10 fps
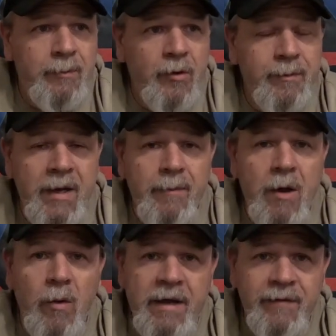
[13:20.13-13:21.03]
both me and
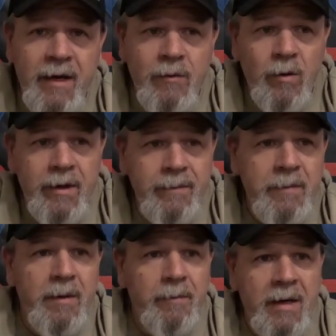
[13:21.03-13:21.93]
my wife had one.
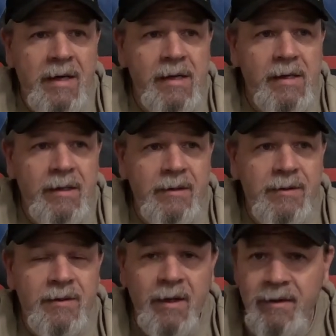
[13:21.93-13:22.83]
My
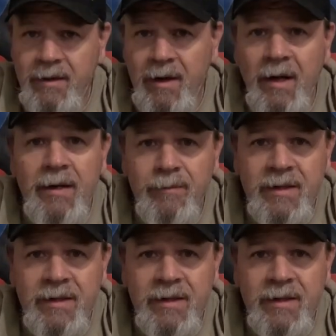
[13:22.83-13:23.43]
son did not.